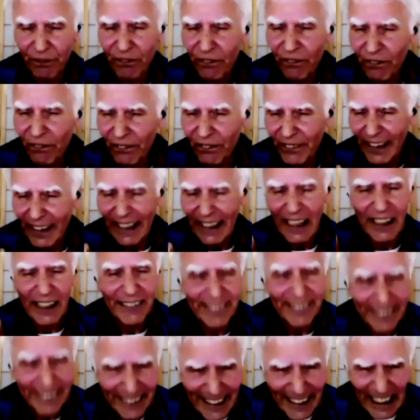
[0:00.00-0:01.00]
They are
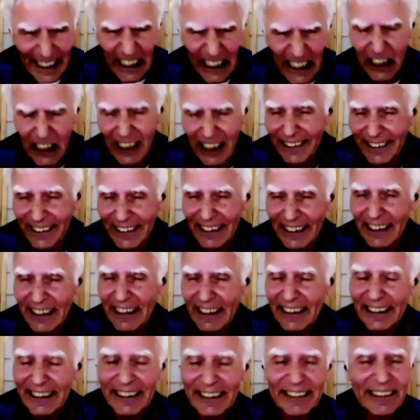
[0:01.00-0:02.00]
seeing it
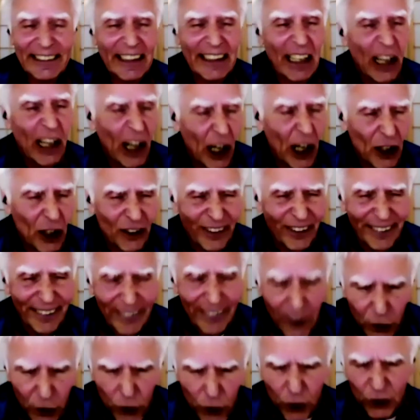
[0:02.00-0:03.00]
in their own
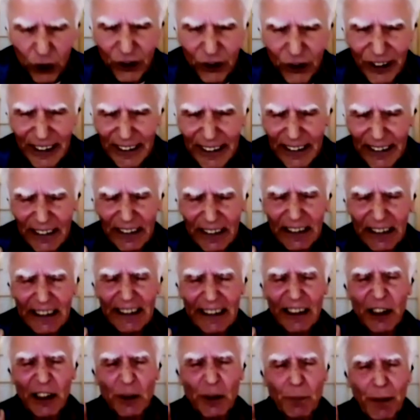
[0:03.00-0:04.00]
children,
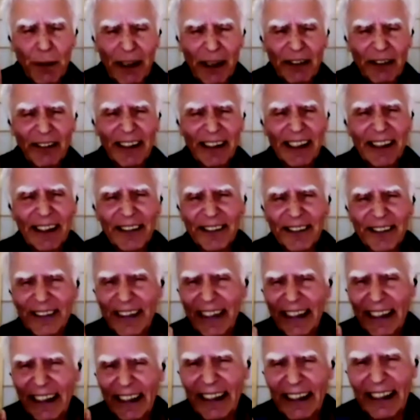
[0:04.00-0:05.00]

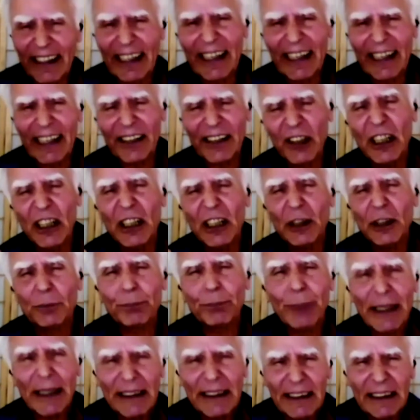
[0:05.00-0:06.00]
experiencing it,
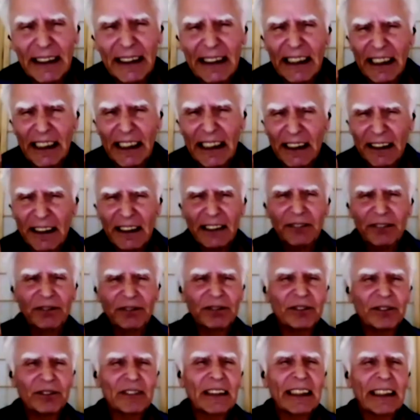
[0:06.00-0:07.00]
but it
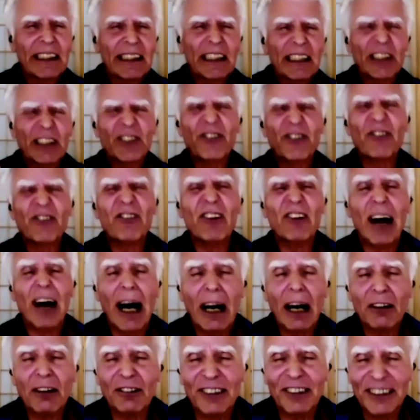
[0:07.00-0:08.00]
is
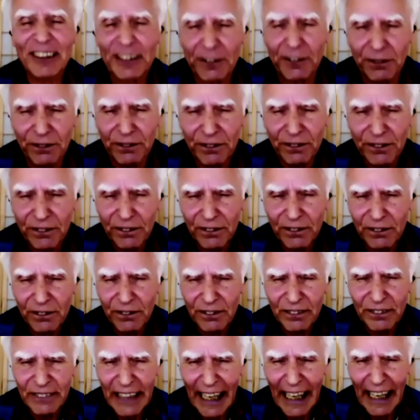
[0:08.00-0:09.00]
foreign
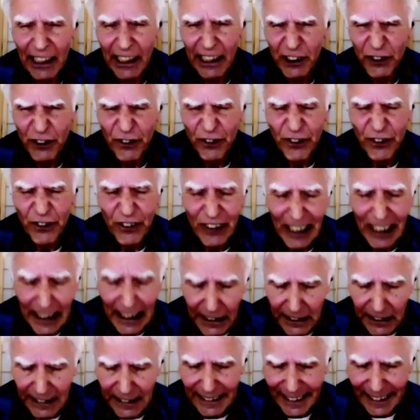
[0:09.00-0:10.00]
and
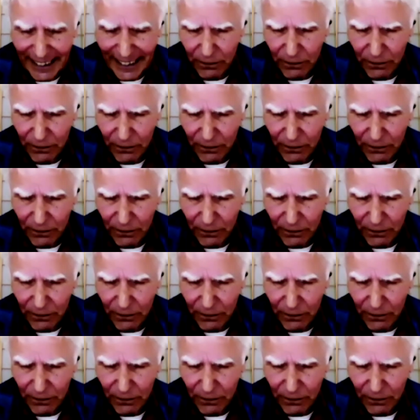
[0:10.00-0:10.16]
frightening